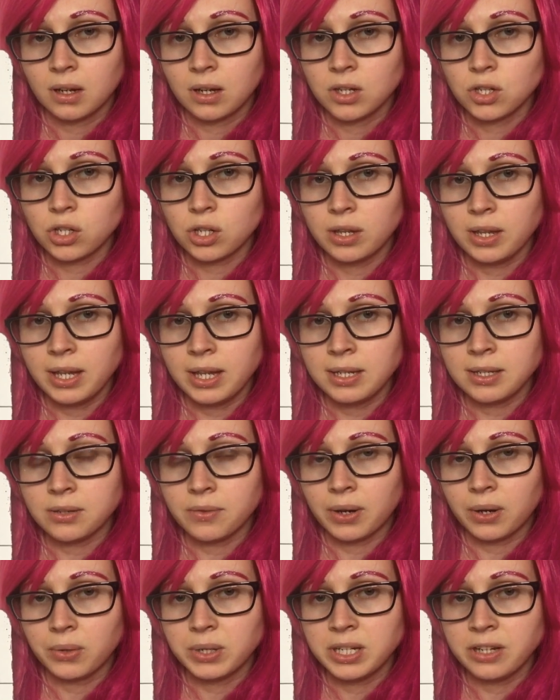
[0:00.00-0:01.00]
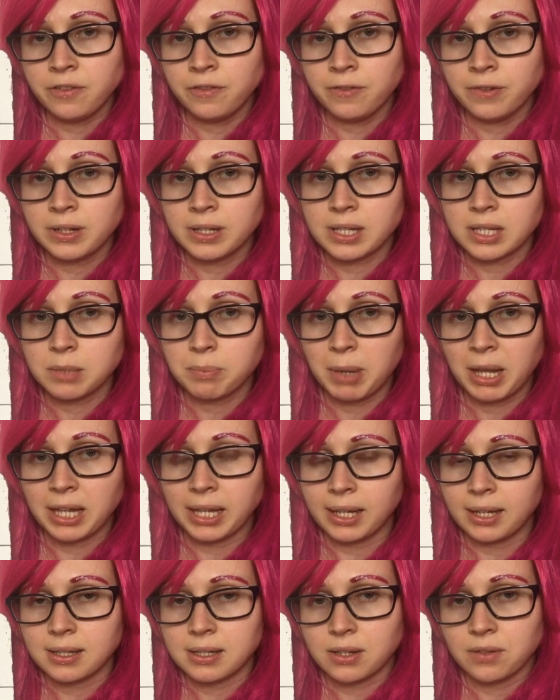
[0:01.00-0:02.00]
So these are our different
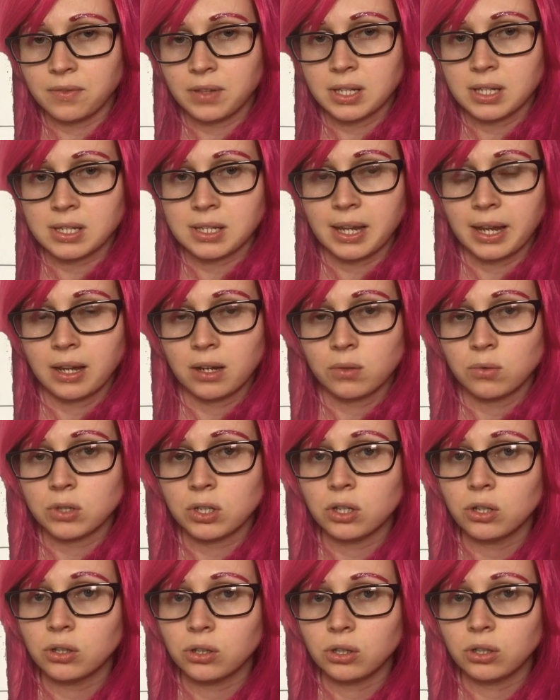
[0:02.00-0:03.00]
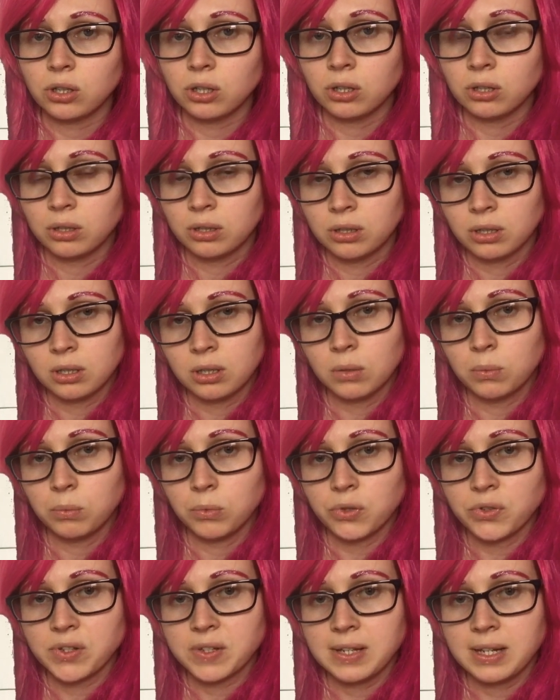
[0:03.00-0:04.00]
spellings of the sound k, and
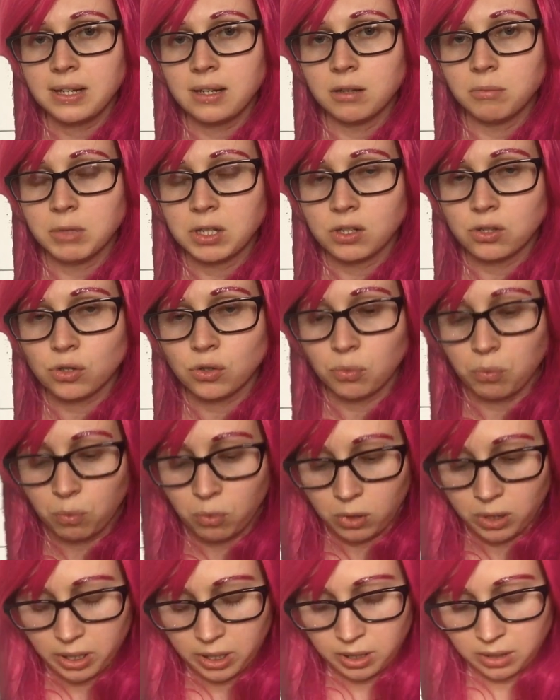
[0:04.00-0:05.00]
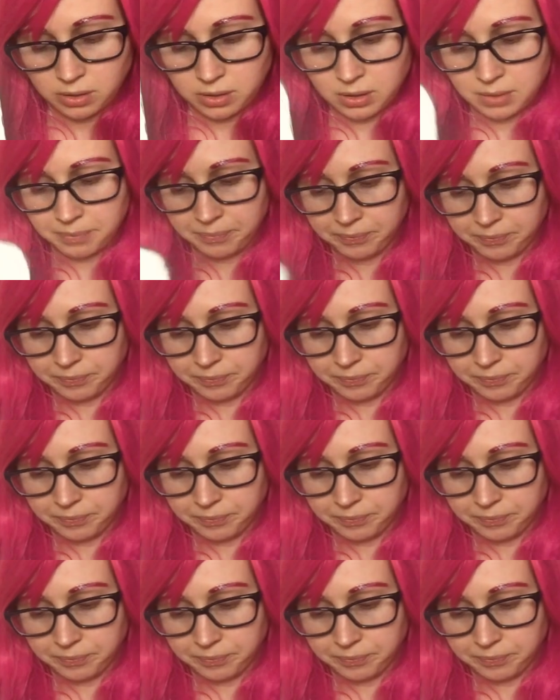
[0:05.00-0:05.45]
we'll see them in some words.